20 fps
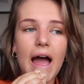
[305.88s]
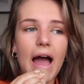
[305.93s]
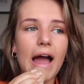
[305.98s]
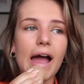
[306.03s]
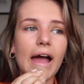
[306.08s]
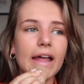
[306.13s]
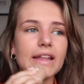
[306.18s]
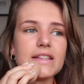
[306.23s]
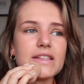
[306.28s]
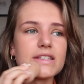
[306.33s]

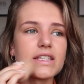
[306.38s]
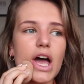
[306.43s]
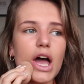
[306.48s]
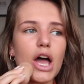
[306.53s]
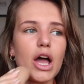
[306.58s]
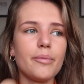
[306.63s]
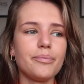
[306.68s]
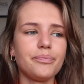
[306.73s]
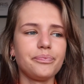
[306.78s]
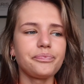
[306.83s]
And
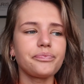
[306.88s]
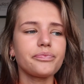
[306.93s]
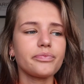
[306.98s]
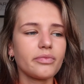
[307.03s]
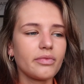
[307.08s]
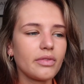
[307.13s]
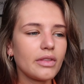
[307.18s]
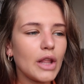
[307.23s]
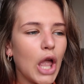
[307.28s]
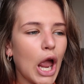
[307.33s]

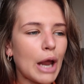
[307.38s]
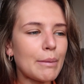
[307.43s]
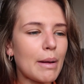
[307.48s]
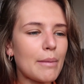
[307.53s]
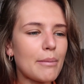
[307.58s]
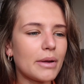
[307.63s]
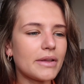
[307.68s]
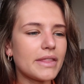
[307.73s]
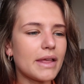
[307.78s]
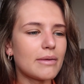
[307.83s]
I
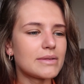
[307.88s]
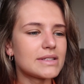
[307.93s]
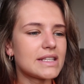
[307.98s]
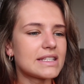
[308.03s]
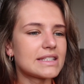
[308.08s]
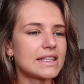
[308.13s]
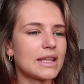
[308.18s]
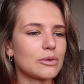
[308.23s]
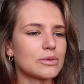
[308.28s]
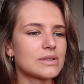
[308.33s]
remember there was
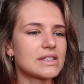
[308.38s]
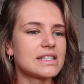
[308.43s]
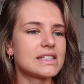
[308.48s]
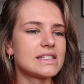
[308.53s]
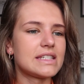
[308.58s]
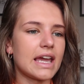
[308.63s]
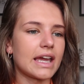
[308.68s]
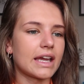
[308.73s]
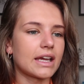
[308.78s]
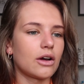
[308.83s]
this little
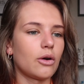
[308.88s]
stick.